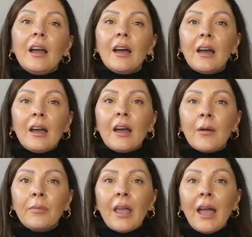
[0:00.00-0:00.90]

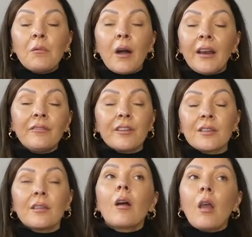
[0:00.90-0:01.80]
I wanted it for
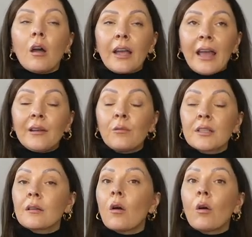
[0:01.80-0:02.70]
so long and it
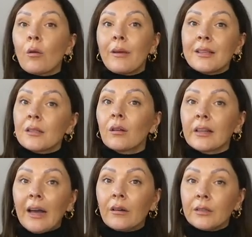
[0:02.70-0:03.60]
was always
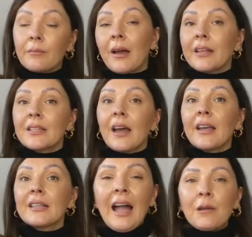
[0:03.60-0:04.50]
sold out in my
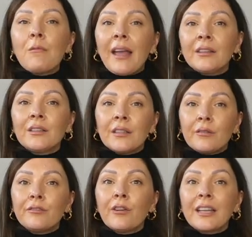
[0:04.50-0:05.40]
size. I went
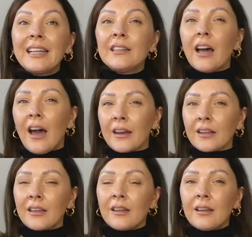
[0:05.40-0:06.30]
for the
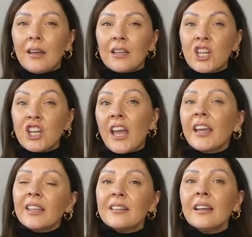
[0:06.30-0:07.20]
dark
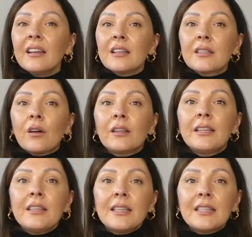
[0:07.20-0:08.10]
shade. So
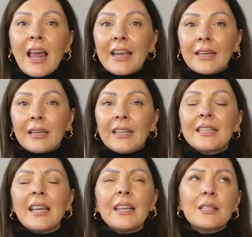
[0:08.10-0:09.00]
this is like, it
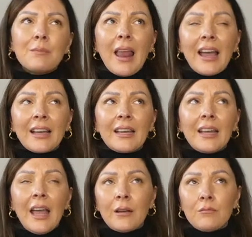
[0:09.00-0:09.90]
says black
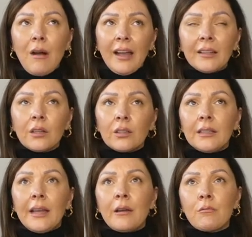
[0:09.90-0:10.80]
and white on
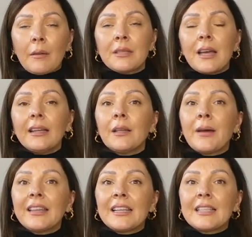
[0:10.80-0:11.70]
the website,
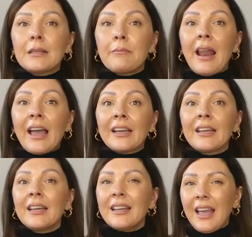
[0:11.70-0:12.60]
but it's
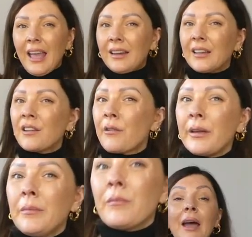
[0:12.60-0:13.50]
black and cream.